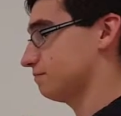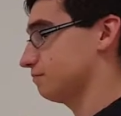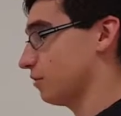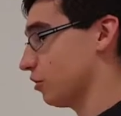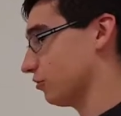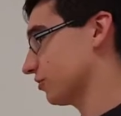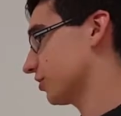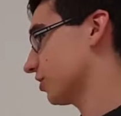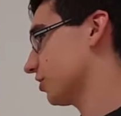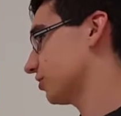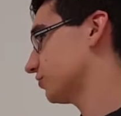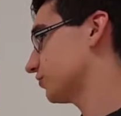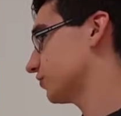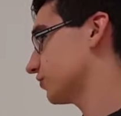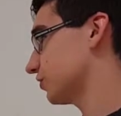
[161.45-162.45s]

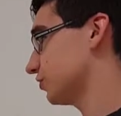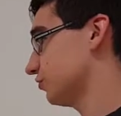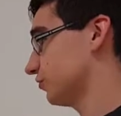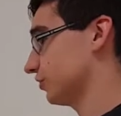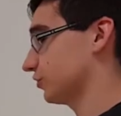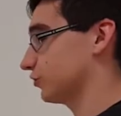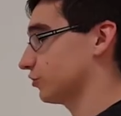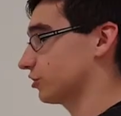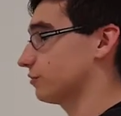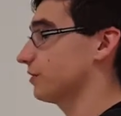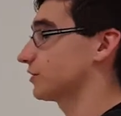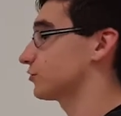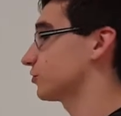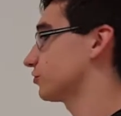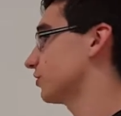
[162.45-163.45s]
polygons using
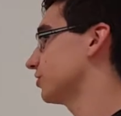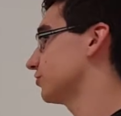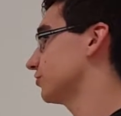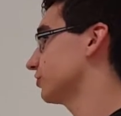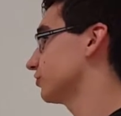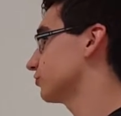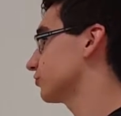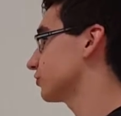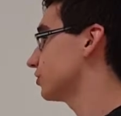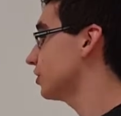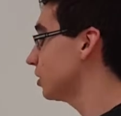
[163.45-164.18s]
trigonometric ratios.